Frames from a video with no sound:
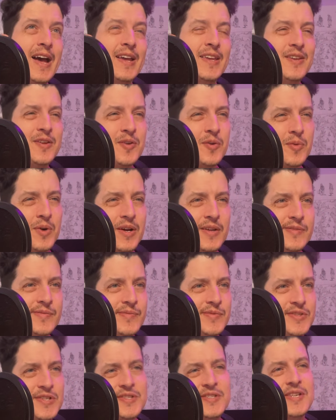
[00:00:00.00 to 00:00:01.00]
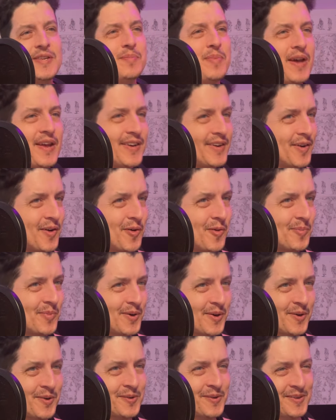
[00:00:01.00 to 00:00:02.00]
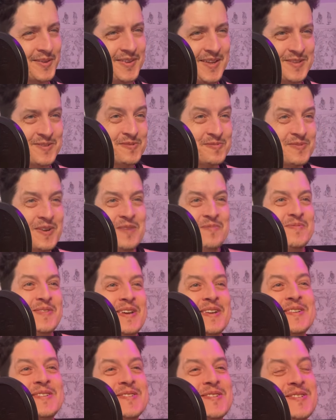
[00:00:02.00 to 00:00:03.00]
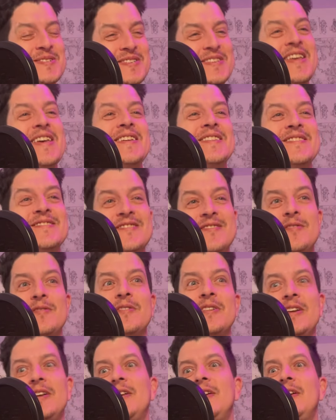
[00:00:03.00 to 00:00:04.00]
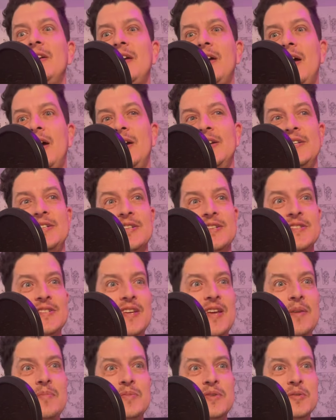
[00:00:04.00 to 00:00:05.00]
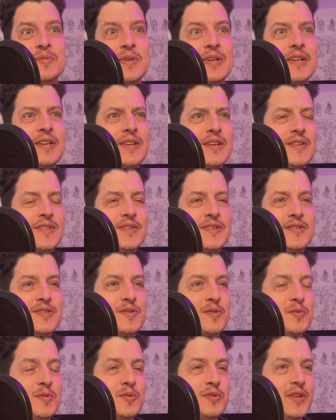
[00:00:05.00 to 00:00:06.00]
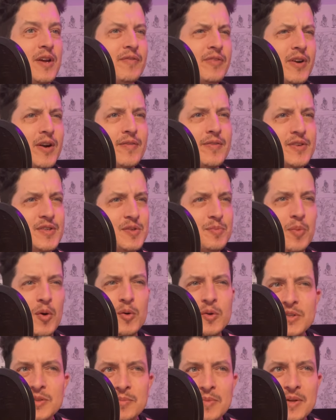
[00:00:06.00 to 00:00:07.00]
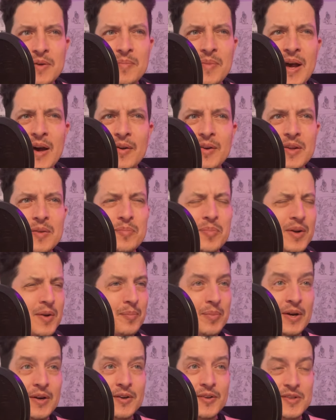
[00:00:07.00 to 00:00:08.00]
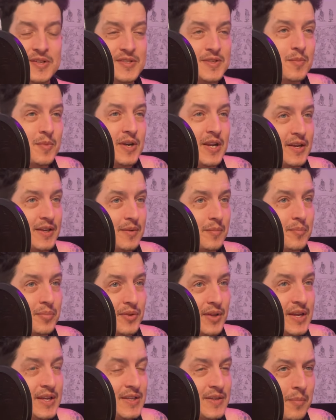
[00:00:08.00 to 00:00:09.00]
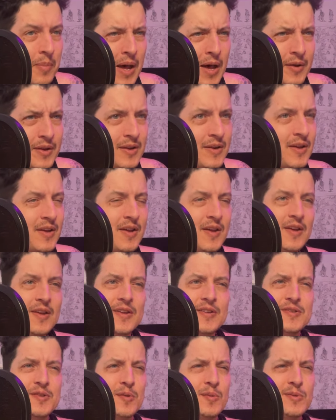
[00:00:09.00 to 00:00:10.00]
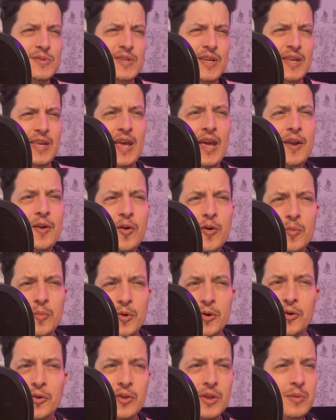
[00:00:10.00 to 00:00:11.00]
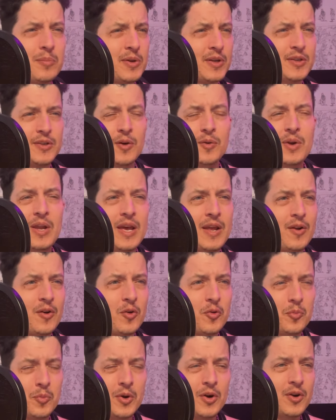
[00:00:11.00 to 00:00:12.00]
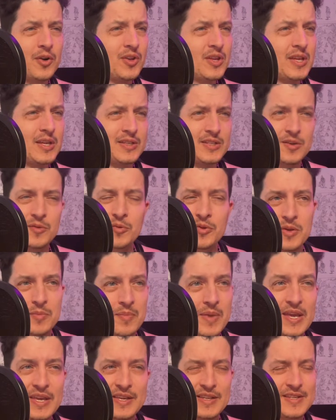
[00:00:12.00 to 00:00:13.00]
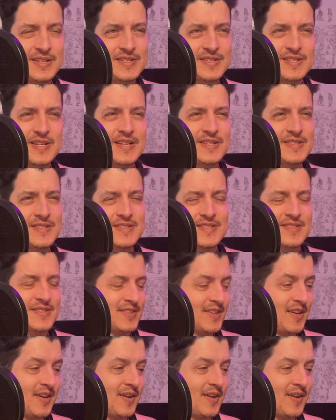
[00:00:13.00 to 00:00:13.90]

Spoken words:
you know what? Just keep heading home early. That's what my manager said. So I just kept doing it. And the school never, ever spoke to me about it. But apparently someone had complained about it. So it was like, head home early, but don't head home early. It didn't really make any sense.